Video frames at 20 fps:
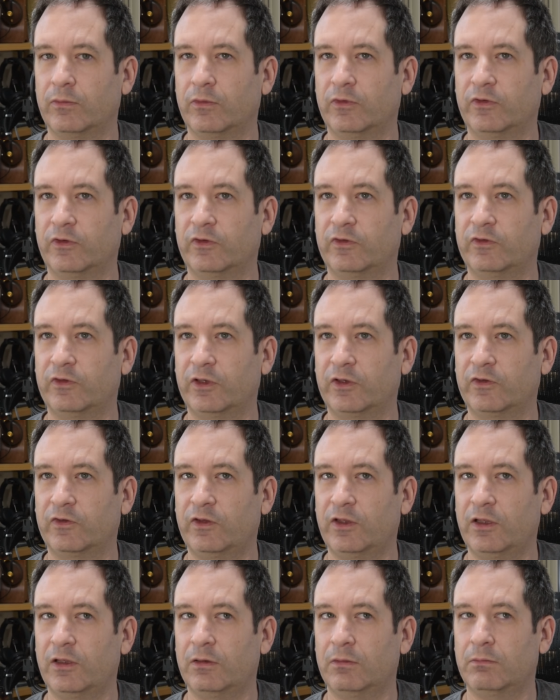Was it
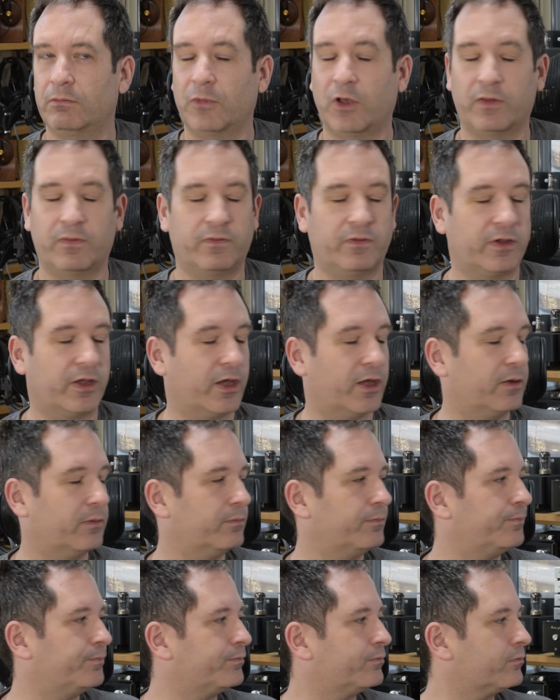60? I forget.
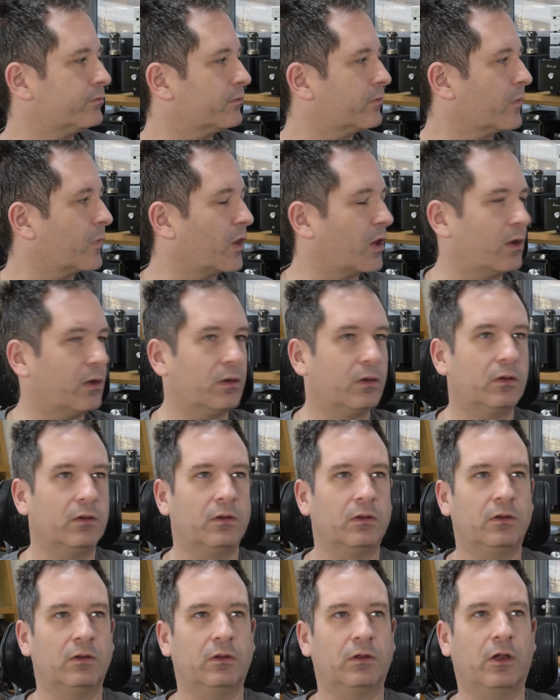
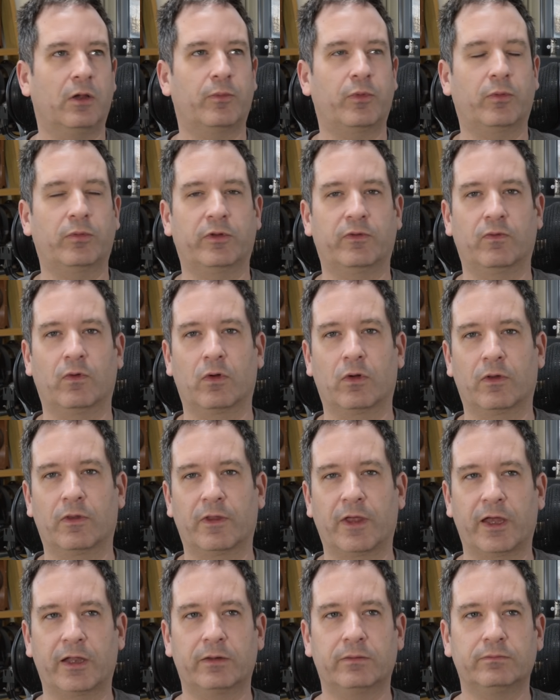I'm probably wrong on
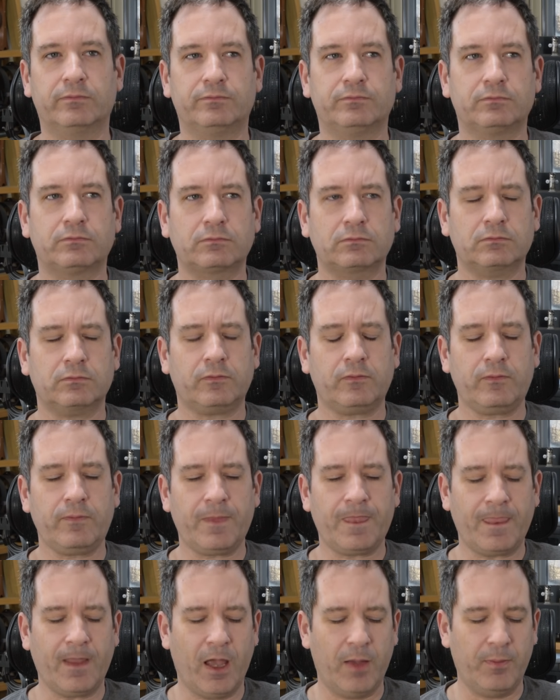that.
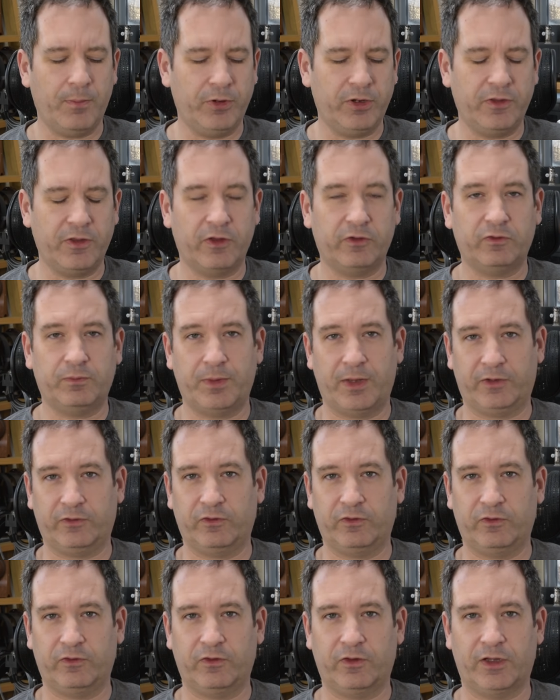And put in their
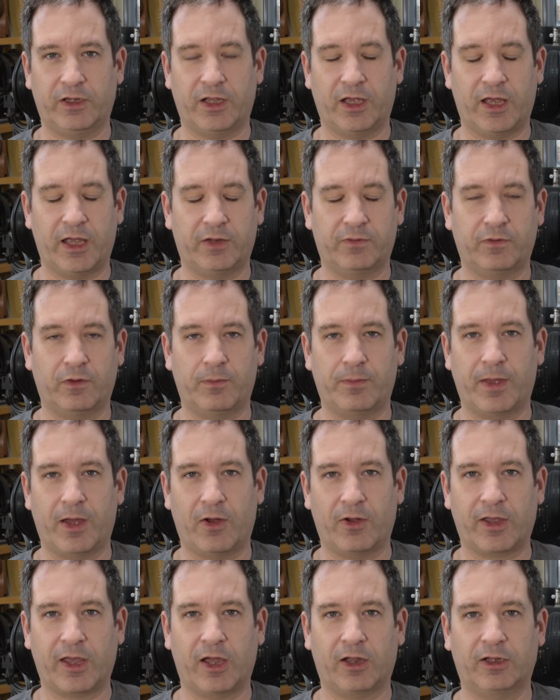specs into the headphone
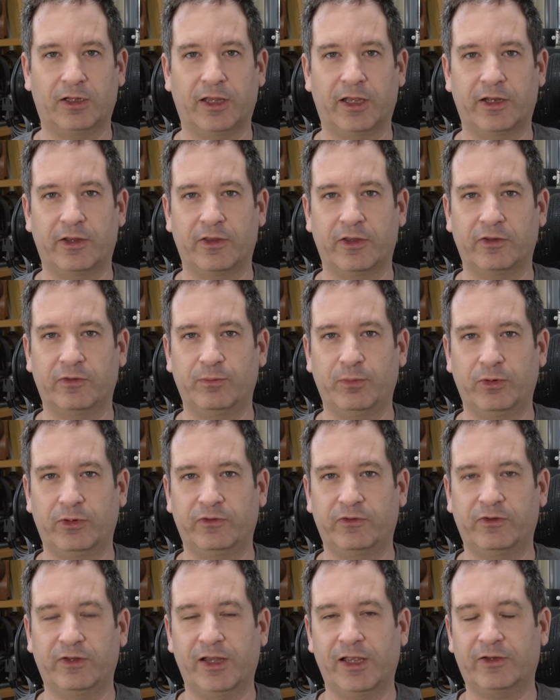power calculator. Then
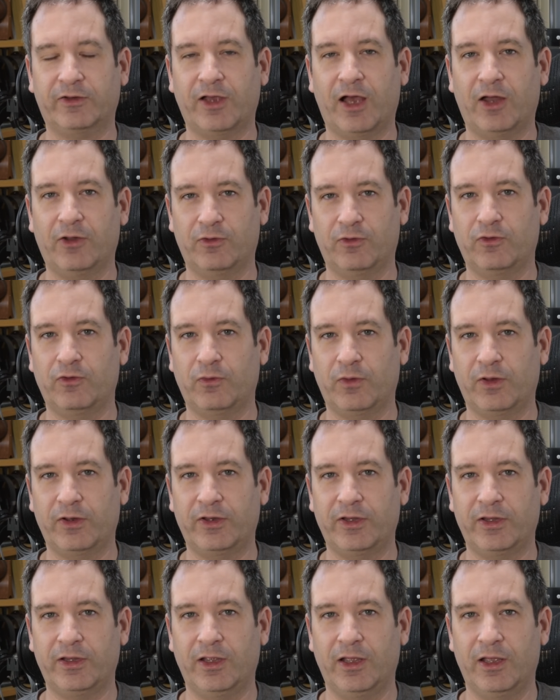select
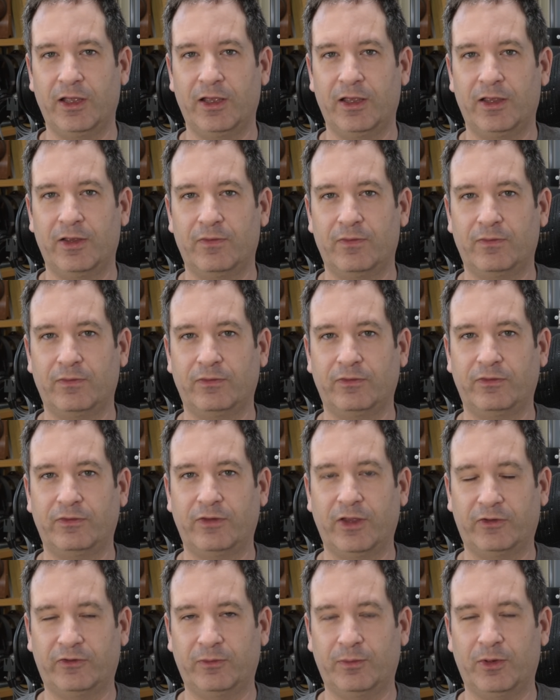120
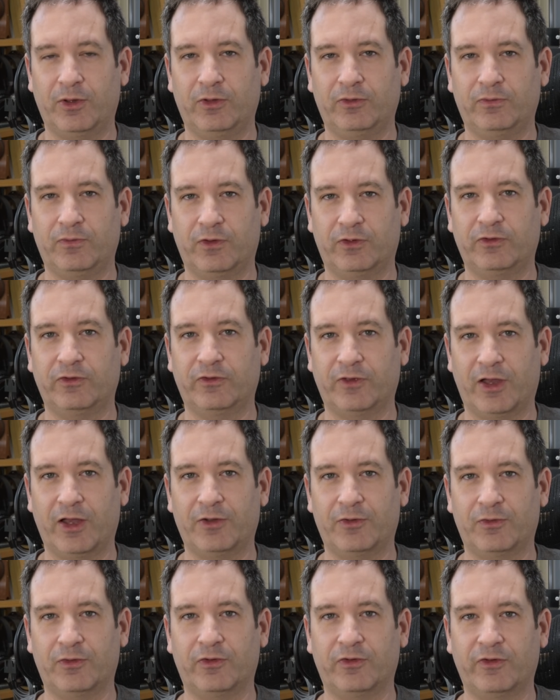decibels versus
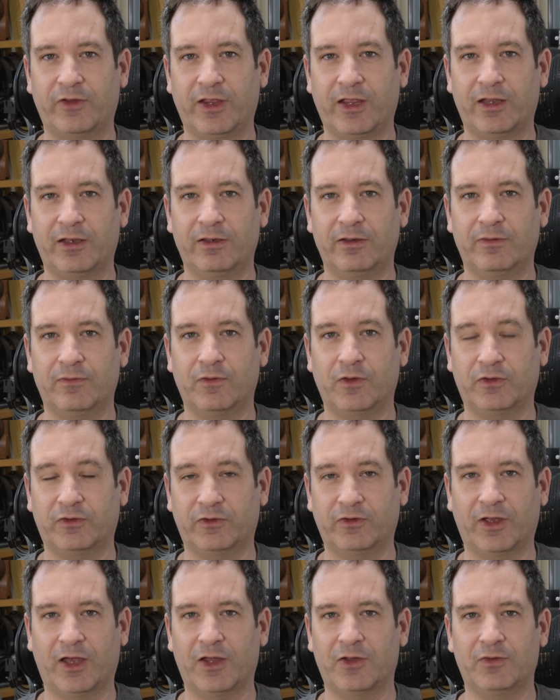110
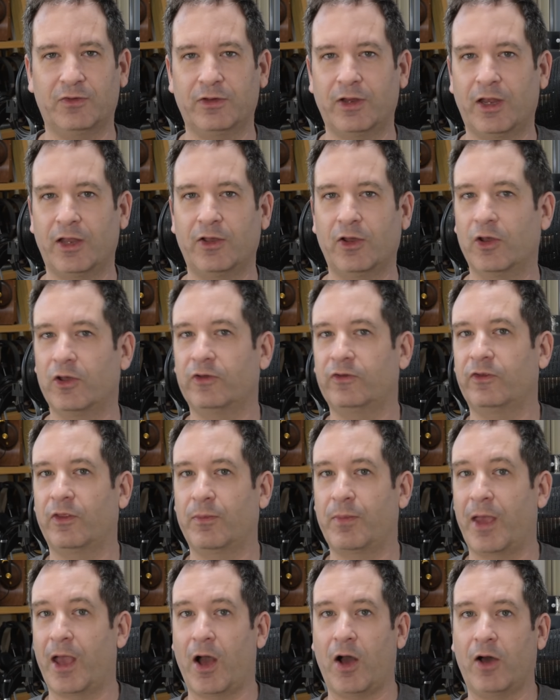versus 100, and notice that
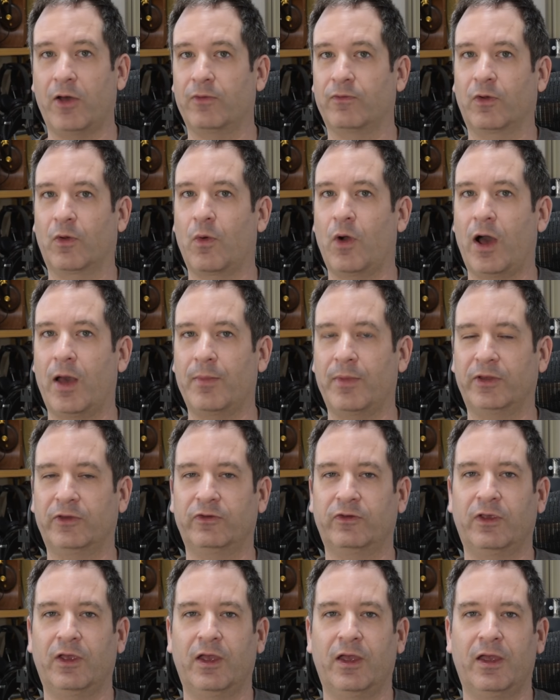the power
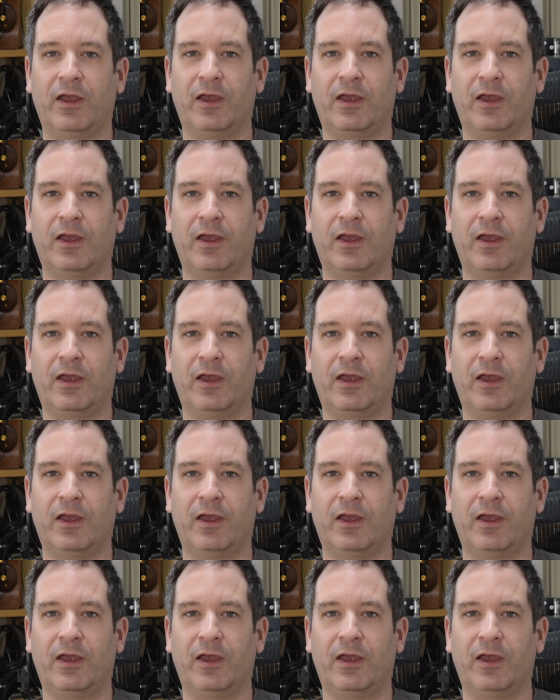requirements